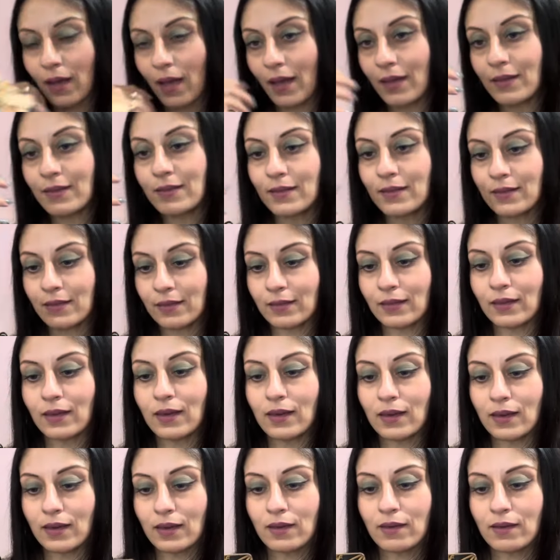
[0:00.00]
I
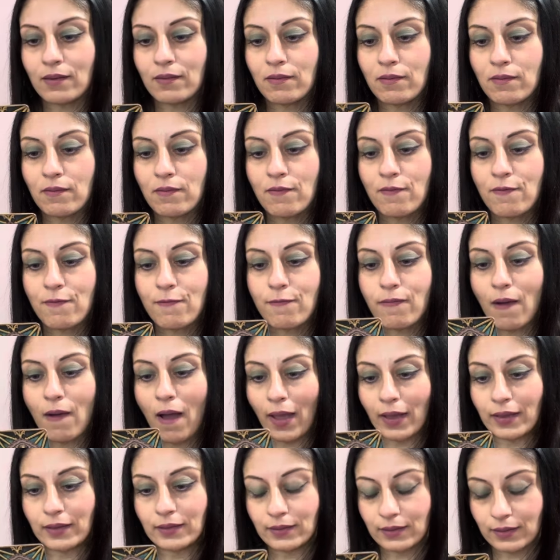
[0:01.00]
see
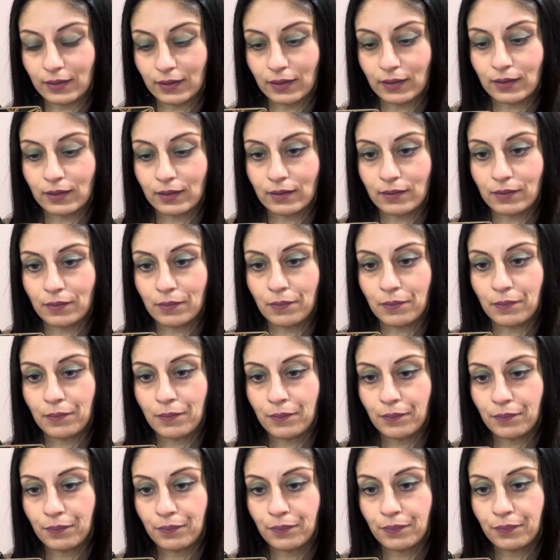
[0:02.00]
fighting.
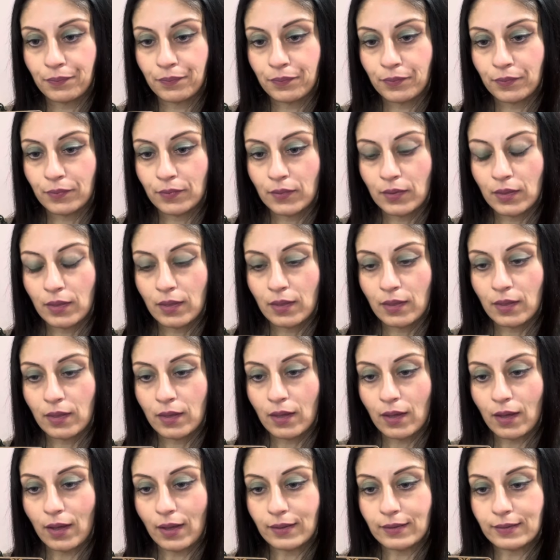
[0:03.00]

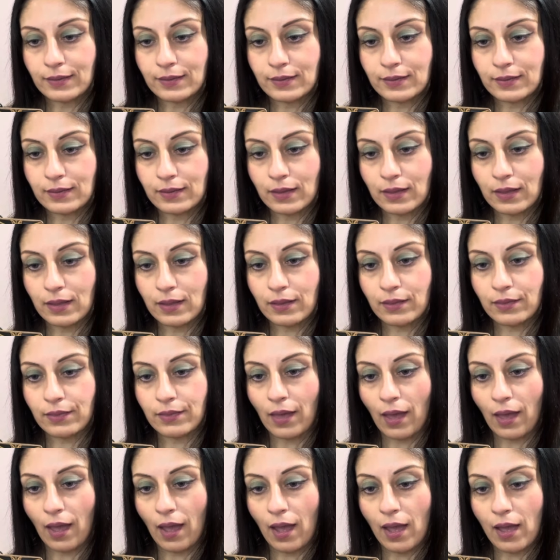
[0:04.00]
I see
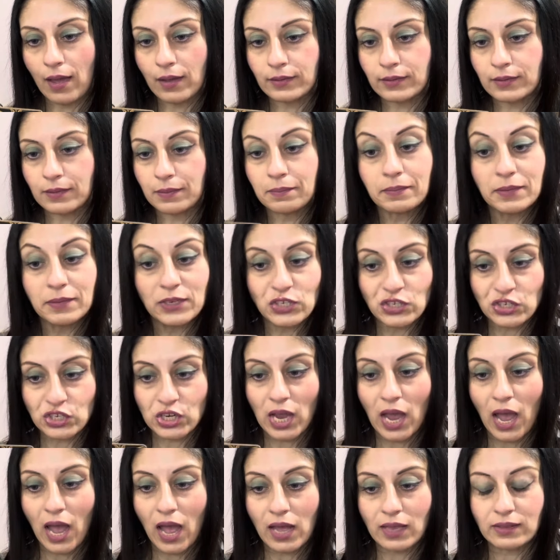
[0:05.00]
that
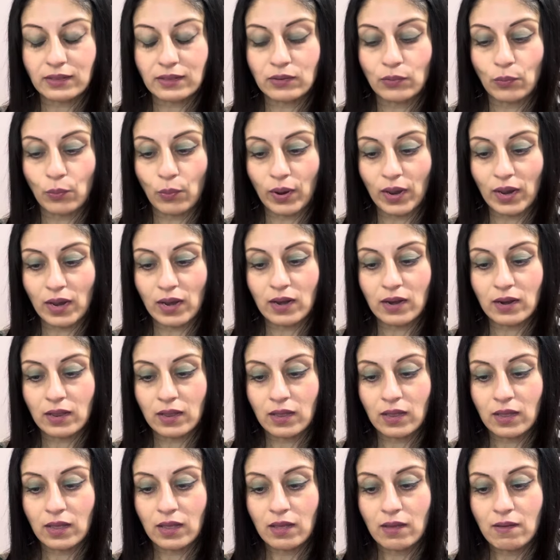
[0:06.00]
Mishkat will
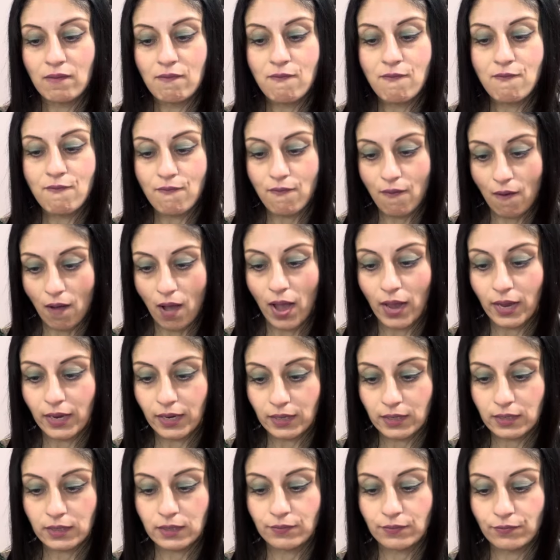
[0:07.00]

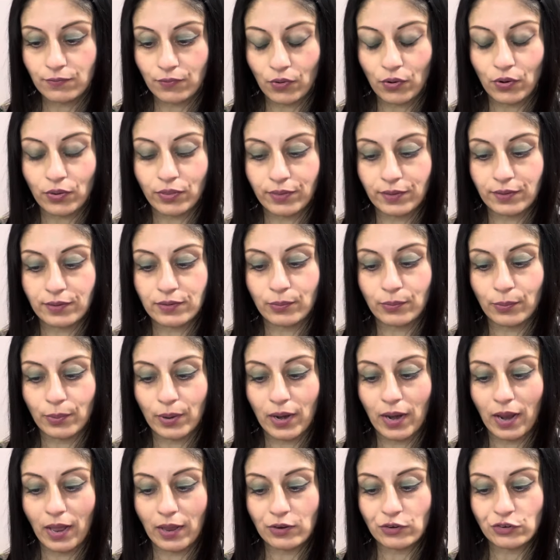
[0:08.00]
fight for this
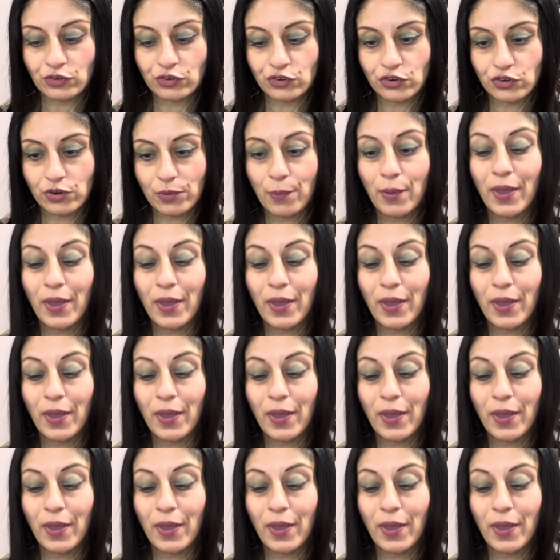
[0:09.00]
relationship.